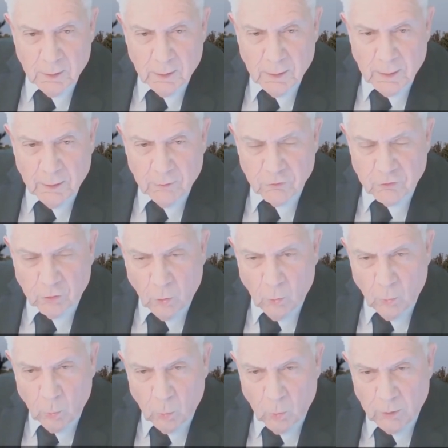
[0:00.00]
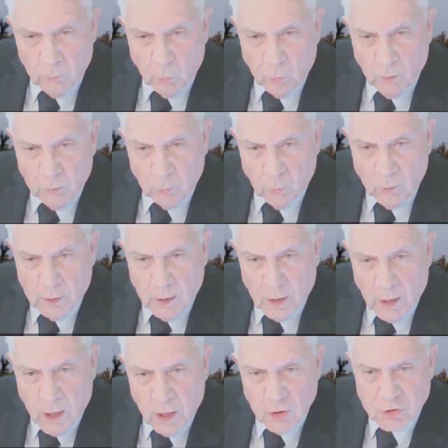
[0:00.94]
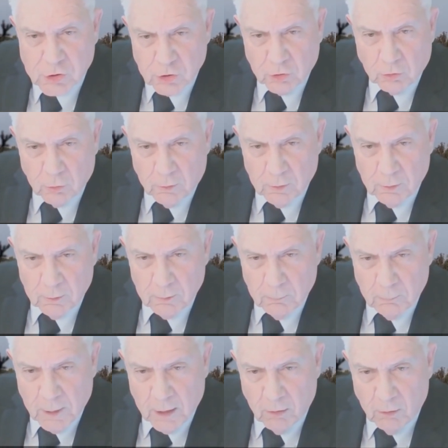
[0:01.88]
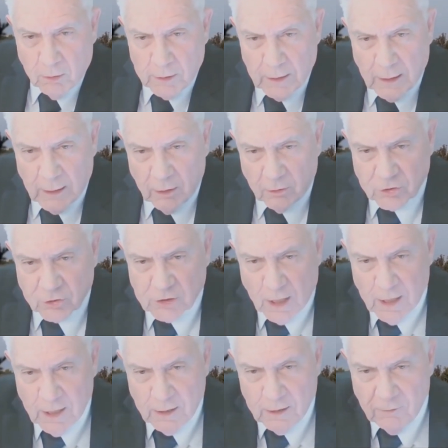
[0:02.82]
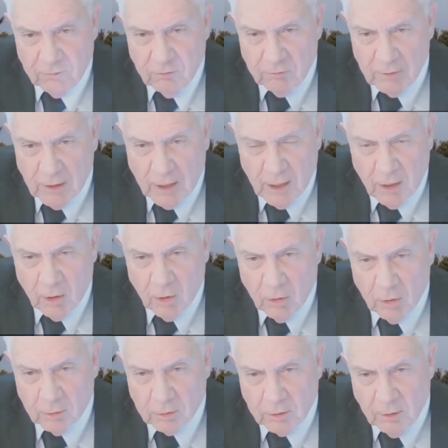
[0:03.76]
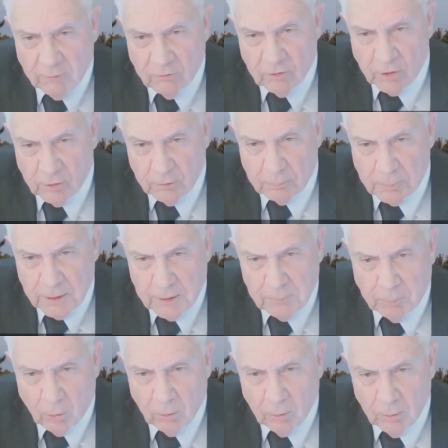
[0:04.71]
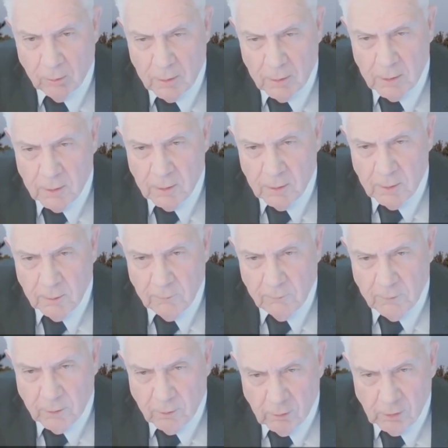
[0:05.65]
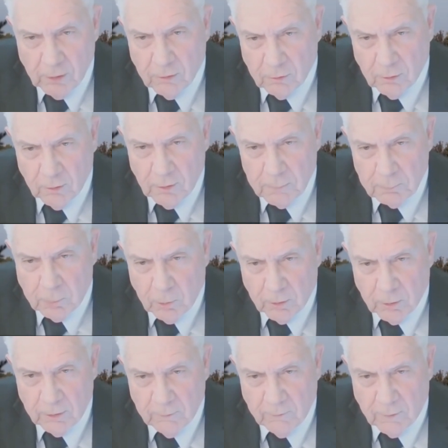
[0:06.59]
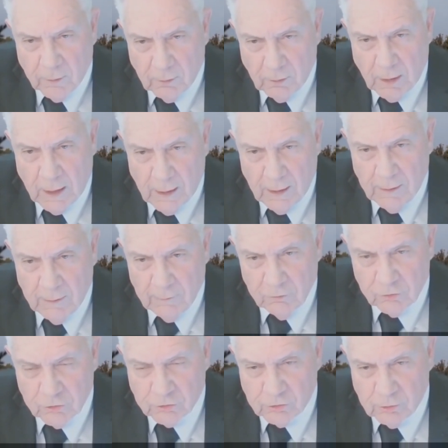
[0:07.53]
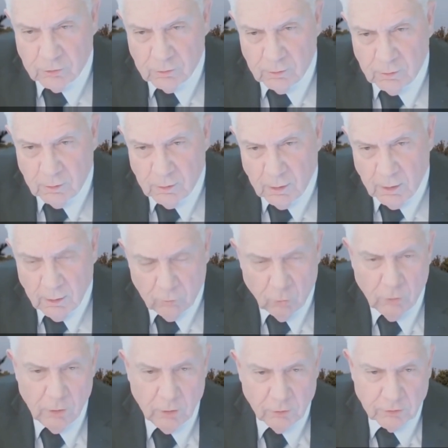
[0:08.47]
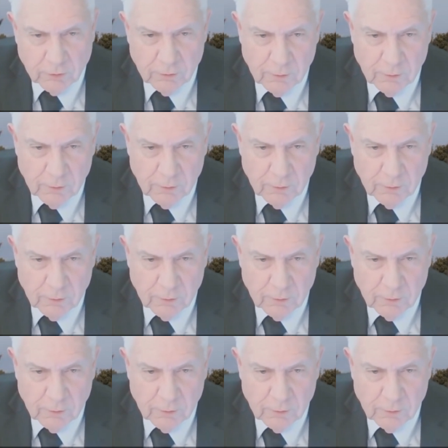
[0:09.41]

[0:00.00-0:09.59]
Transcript: And so when, when, when our children marry outside of our covenant people, they're literally putting their lives at risk.